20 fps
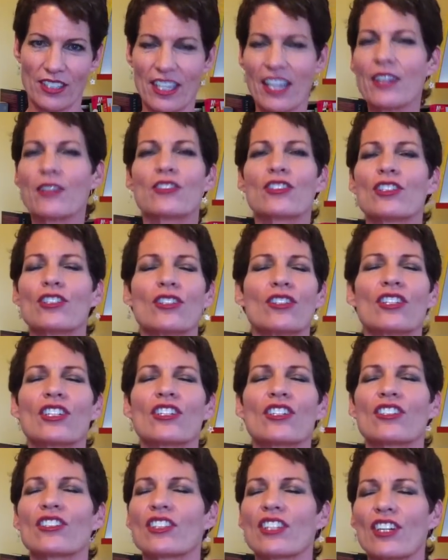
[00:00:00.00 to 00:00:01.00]

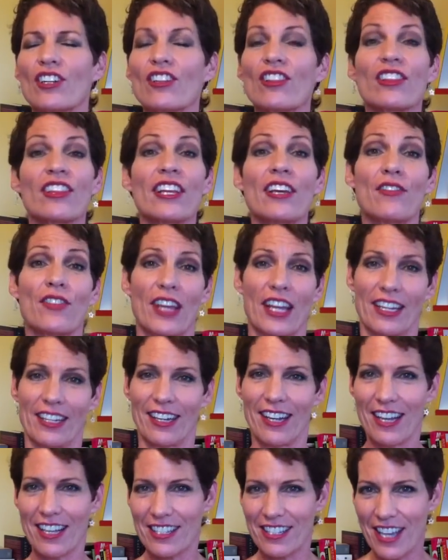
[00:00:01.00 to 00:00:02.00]
They're
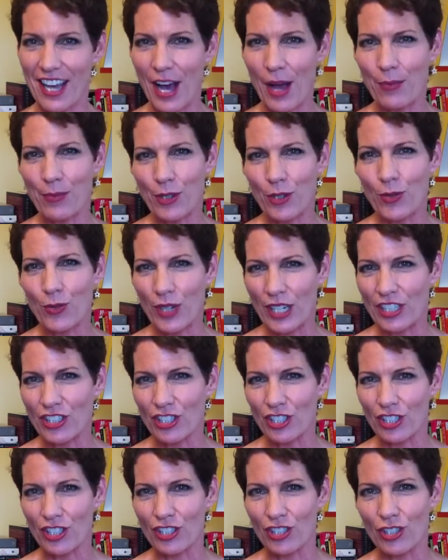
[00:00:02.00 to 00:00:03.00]
living to help you
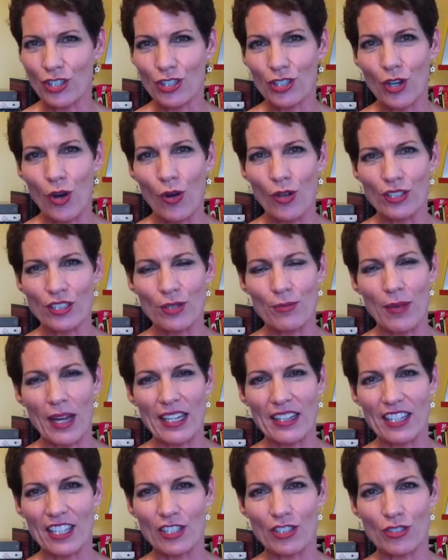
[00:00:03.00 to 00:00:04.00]
reach your goals and
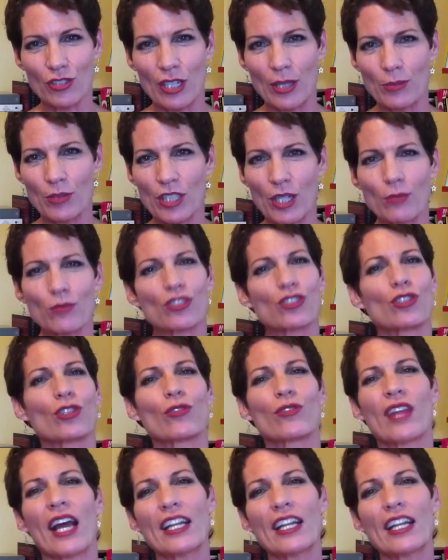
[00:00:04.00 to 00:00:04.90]
make these dreams come true.